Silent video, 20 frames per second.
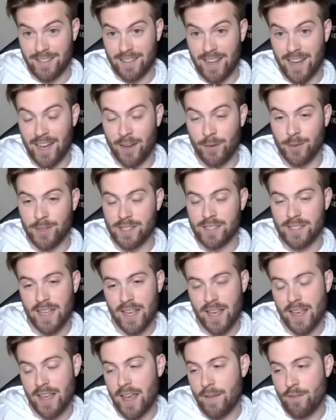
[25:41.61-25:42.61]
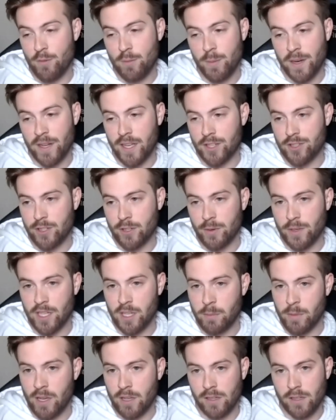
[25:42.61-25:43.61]
I would say everybody gets your own
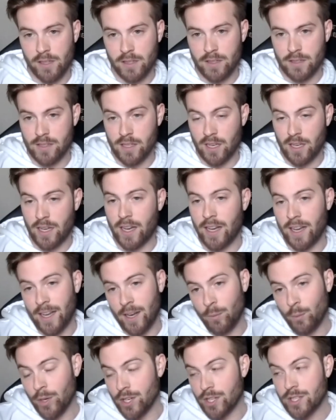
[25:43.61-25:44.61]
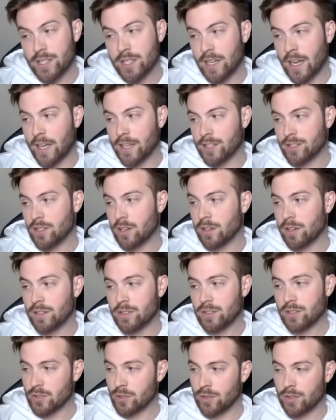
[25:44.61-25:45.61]
email list. I, I, wish I started
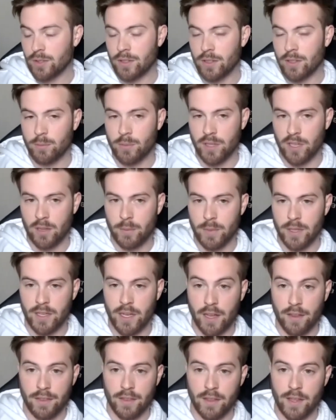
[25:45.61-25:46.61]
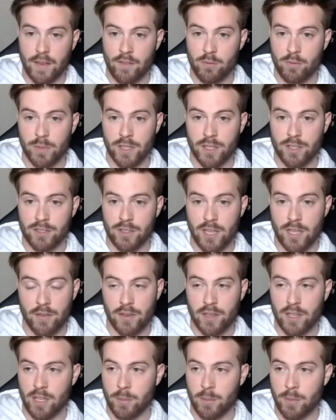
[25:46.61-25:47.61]
sooner, but I mean, I think everybody should have
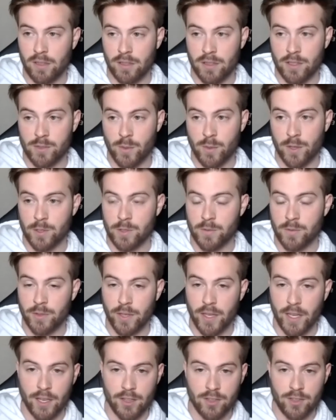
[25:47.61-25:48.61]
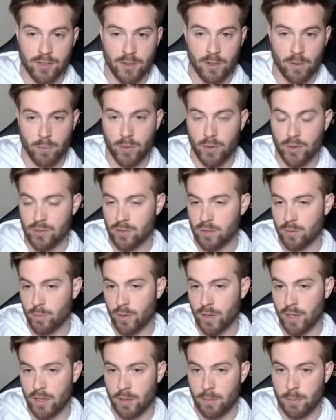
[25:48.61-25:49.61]
an email list, whether it's for your agency or personal
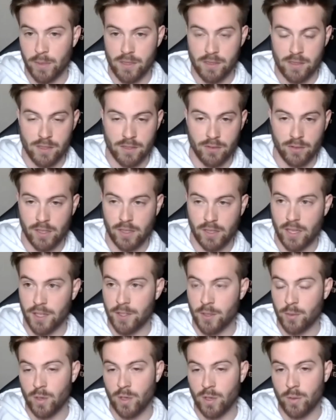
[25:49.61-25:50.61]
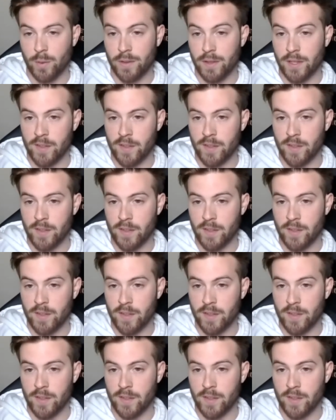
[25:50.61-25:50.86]
brand, a business or a client you work with.